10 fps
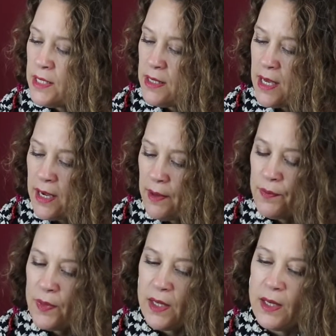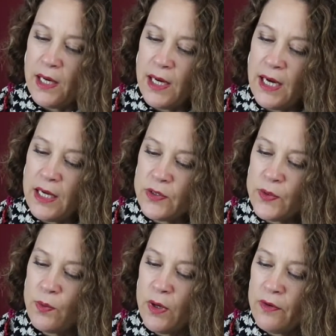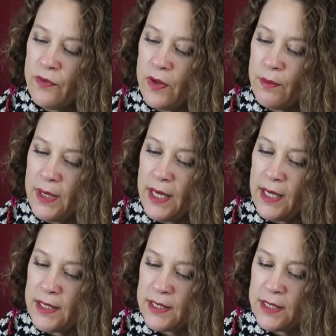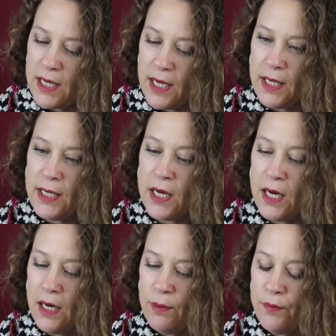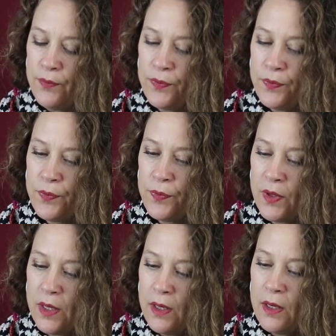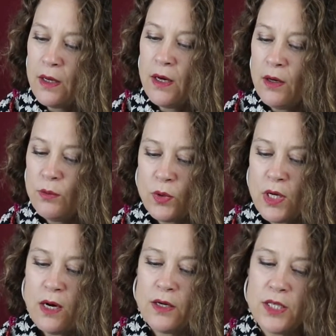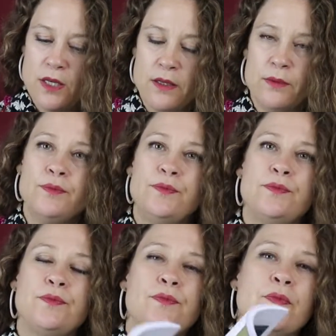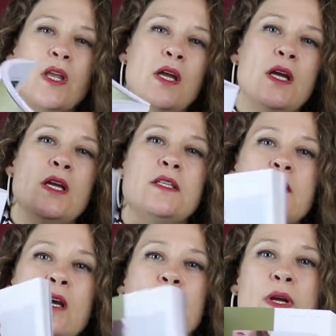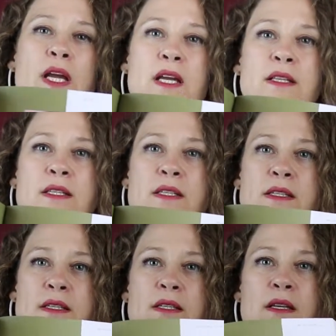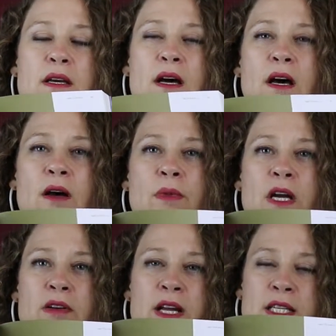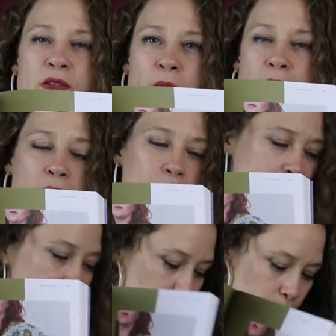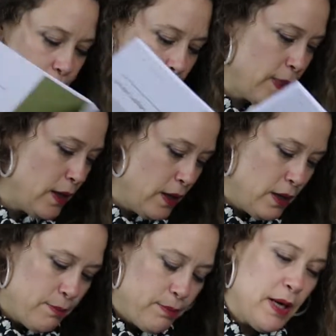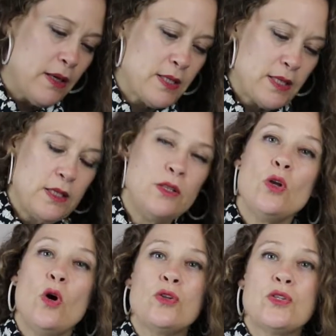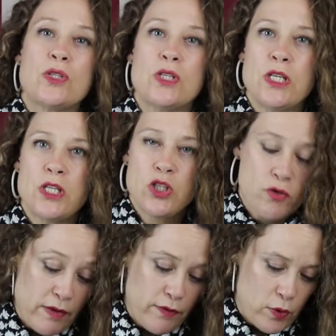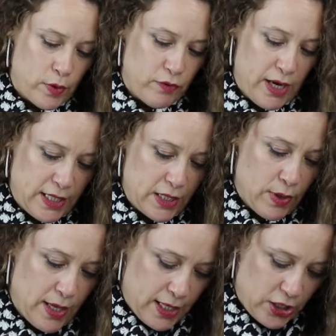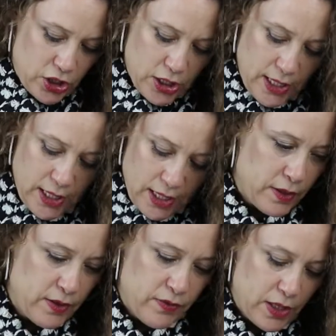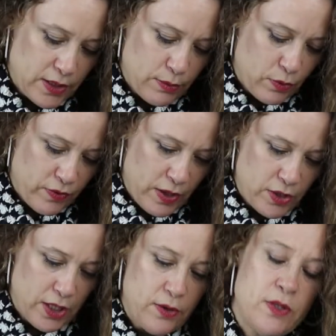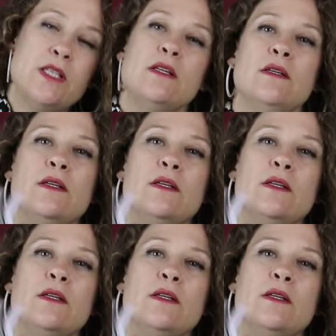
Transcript: in there, and one of them is the Culmore cardigan. So it's a granny square cardigan, but not a straightforward granny square actually. If we get some more photos.